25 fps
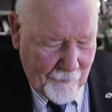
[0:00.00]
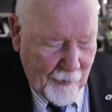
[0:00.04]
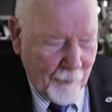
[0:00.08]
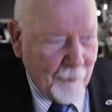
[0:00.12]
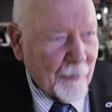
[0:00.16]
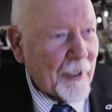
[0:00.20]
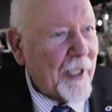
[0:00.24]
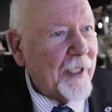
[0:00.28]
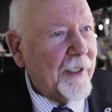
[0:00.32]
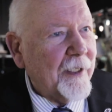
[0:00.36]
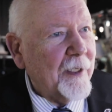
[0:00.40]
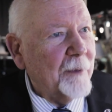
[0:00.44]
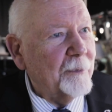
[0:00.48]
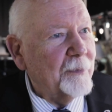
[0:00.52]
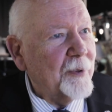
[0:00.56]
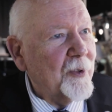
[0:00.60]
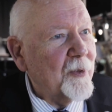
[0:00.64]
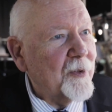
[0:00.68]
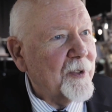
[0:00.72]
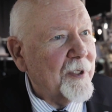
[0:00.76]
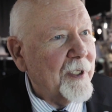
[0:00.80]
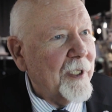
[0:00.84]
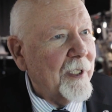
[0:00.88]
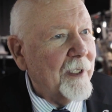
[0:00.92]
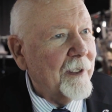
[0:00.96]
American
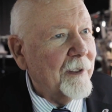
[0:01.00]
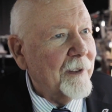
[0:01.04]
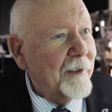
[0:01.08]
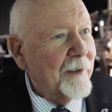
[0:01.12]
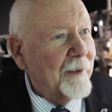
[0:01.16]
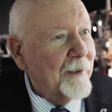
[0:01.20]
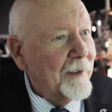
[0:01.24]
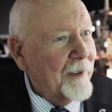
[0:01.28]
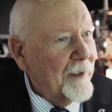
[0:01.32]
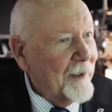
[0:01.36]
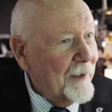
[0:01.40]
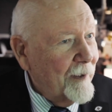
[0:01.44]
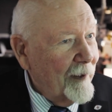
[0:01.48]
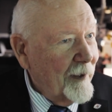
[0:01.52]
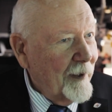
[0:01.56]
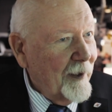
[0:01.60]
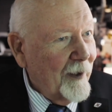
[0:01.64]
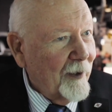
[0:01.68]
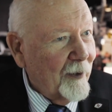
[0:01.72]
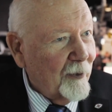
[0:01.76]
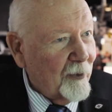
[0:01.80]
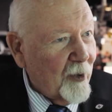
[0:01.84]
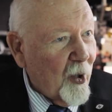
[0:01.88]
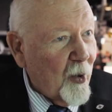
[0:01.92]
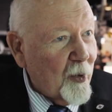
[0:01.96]
Beauty,
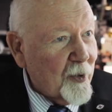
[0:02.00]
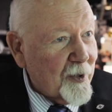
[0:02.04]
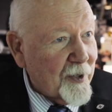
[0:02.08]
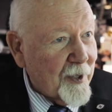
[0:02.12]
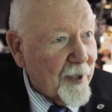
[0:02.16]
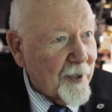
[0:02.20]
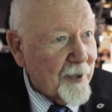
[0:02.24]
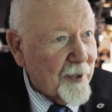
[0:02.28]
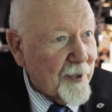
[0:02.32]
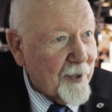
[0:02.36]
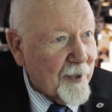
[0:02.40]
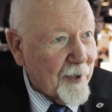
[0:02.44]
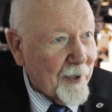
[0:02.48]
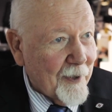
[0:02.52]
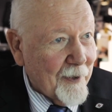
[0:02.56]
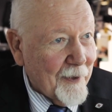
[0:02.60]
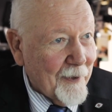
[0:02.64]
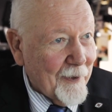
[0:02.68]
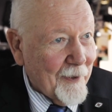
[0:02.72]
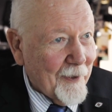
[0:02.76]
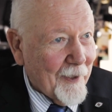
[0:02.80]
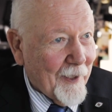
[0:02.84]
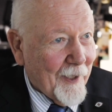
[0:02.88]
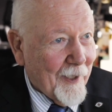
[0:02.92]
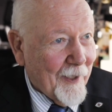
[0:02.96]
roses
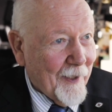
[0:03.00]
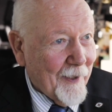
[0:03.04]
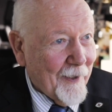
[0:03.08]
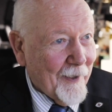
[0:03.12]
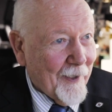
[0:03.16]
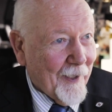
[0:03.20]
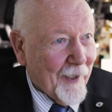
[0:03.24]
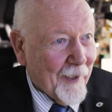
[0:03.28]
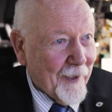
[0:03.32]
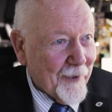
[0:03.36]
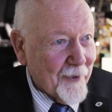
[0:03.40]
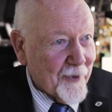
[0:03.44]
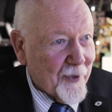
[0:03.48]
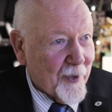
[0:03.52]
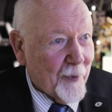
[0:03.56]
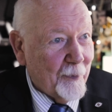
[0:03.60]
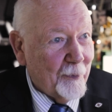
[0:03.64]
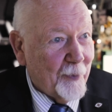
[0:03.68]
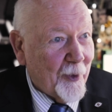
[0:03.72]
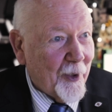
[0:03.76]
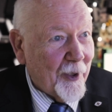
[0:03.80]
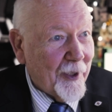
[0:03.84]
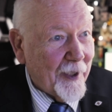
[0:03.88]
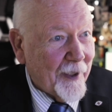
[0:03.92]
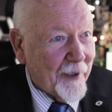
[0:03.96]
are
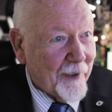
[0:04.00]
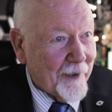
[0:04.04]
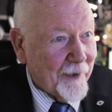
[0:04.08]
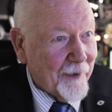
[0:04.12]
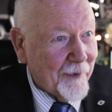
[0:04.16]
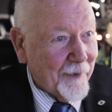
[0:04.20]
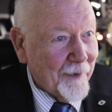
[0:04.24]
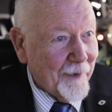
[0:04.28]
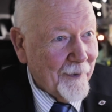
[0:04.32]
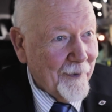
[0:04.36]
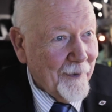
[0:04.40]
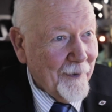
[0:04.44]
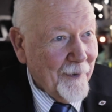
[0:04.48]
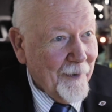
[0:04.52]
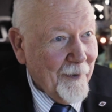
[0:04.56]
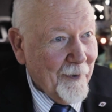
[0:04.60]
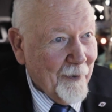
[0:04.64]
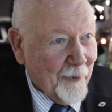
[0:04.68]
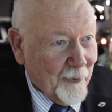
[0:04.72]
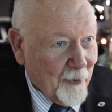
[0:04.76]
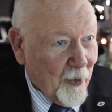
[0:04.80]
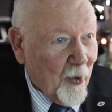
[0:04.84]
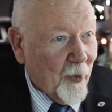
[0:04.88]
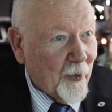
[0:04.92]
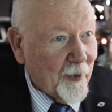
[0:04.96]
symbolic,
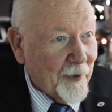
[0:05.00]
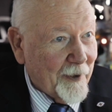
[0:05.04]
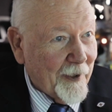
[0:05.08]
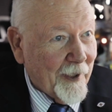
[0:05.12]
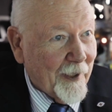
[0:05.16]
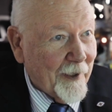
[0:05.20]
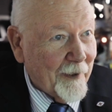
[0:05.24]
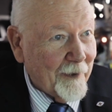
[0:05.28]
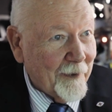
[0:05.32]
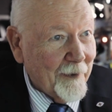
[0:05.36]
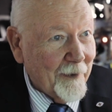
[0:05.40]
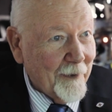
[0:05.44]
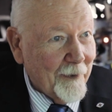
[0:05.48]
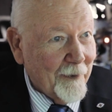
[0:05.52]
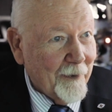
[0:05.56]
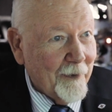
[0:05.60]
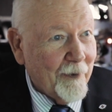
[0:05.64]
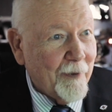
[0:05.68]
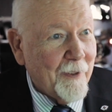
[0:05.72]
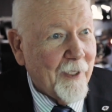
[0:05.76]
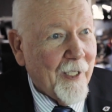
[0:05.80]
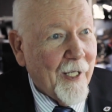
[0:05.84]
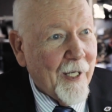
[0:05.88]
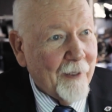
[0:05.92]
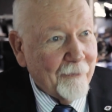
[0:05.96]
role there,
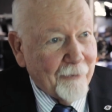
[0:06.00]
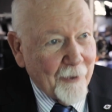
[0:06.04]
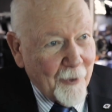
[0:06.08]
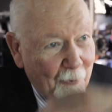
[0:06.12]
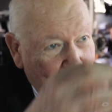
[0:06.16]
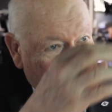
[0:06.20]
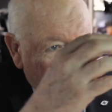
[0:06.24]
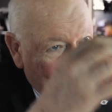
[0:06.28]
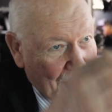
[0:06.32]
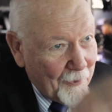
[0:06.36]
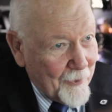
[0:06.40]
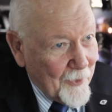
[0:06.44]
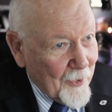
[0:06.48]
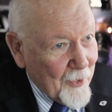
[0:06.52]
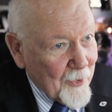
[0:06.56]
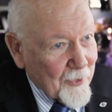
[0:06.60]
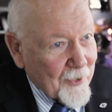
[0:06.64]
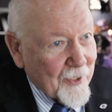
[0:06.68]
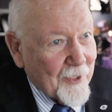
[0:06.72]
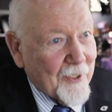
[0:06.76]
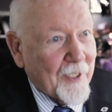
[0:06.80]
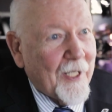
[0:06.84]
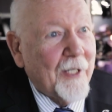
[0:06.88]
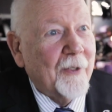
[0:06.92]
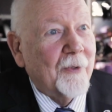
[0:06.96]
everyone is
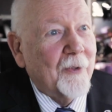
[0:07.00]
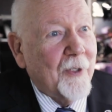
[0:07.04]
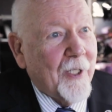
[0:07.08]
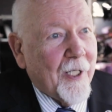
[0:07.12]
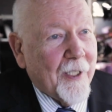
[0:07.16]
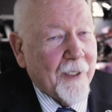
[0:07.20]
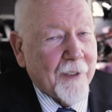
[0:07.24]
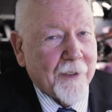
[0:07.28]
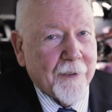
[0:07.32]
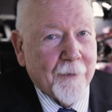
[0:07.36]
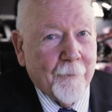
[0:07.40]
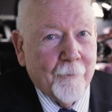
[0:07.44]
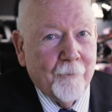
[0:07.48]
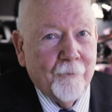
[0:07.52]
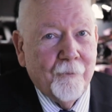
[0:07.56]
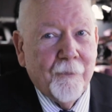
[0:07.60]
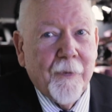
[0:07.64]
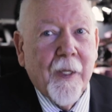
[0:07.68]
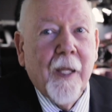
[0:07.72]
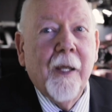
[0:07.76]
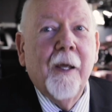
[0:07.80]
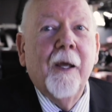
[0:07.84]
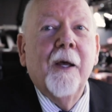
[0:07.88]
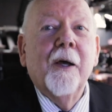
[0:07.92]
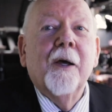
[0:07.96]
a Dedolight.
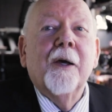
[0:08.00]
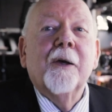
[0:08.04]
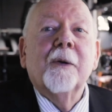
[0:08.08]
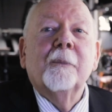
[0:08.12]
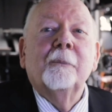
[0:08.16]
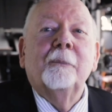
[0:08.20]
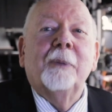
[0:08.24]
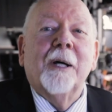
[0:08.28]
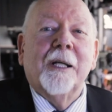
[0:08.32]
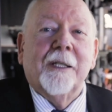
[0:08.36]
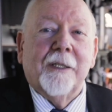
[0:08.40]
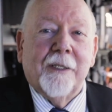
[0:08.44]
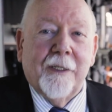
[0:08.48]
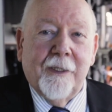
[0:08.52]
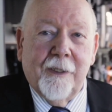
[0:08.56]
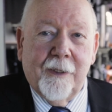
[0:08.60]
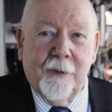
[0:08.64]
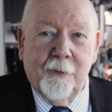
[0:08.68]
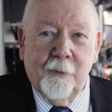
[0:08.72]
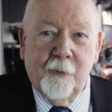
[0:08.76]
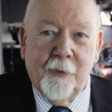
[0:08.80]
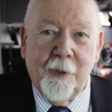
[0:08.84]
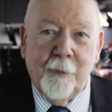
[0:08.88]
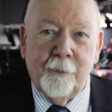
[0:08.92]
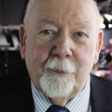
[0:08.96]
But
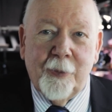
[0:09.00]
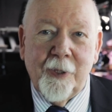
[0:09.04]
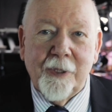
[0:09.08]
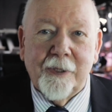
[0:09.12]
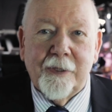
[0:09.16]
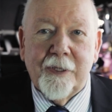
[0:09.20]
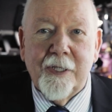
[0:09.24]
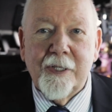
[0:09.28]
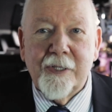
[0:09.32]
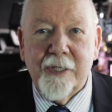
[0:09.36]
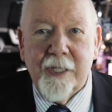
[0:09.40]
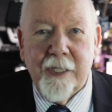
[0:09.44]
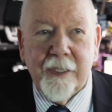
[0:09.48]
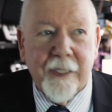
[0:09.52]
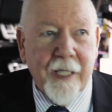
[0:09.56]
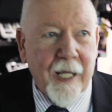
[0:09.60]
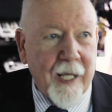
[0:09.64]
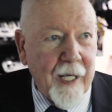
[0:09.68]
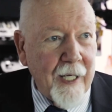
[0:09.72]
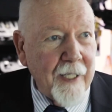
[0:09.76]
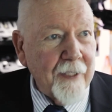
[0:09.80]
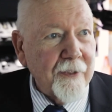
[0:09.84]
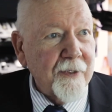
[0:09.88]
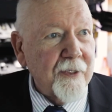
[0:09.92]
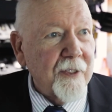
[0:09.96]
we put this in the
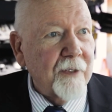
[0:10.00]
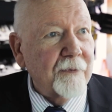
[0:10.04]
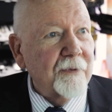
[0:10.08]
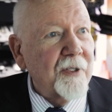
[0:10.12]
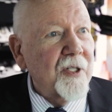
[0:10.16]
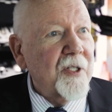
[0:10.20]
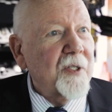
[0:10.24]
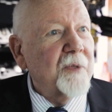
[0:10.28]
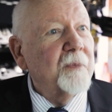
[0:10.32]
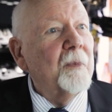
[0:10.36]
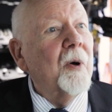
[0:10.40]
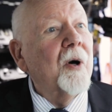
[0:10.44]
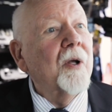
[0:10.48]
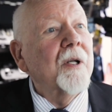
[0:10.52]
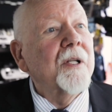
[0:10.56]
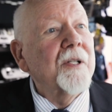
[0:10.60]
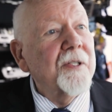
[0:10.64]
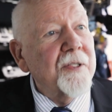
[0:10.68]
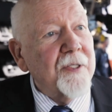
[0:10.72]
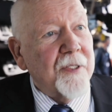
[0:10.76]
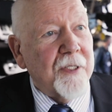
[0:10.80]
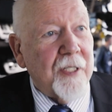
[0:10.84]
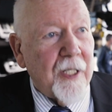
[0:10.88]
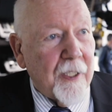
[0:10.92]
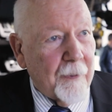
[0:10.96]
hands of the
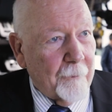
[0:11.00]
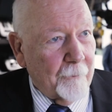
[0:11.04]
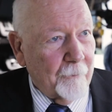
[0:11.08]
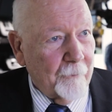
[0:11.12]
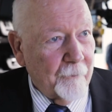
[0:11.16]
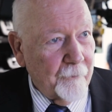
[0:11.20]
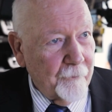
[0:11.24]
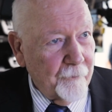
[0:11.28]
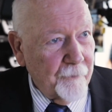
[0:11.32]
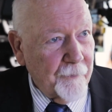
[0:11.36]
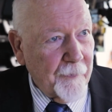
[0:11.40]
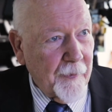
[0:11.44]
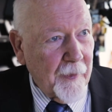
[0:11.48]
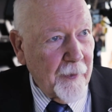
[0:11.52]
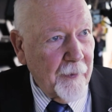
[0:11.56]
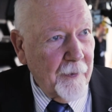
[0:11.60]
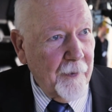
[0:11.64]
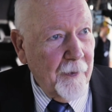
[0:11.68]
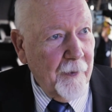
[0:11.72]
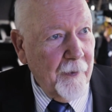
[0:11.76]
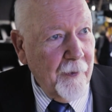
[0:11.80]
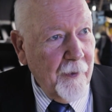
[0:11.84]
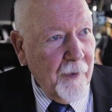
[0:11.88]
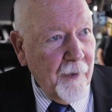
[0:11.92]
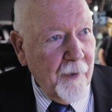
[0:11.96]
smallest team
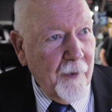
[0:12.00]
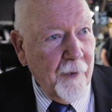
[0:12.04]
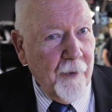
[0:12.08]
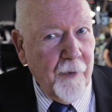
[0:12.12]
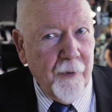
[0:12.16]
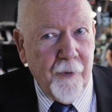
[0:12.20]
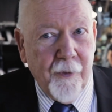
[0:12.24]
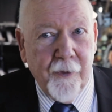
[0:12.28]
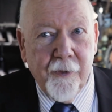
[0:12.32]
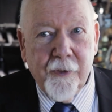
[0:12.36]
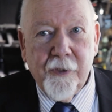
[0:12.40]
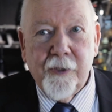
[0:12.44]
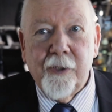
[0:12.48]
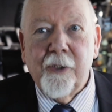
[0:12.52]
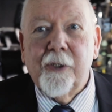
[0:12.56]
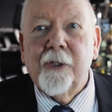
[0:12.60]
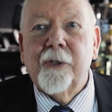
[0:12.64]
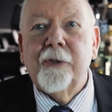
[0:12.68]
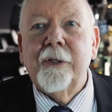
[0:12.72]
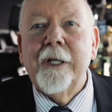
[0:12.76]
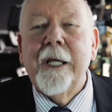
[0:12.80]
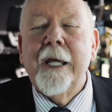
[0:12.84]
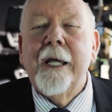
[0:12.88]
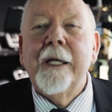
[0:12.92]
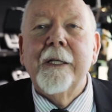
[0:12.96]
to
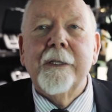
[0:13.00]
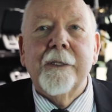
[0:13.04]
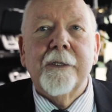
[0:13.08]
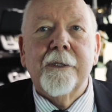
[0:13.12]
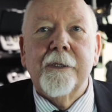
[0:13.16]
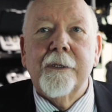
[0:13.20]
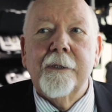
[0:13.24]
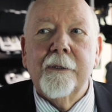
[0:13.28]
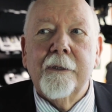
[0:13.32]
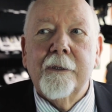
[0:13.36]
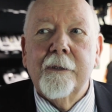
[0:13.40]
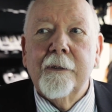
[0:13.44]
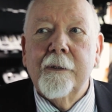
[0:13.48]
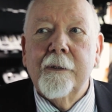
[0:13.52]
create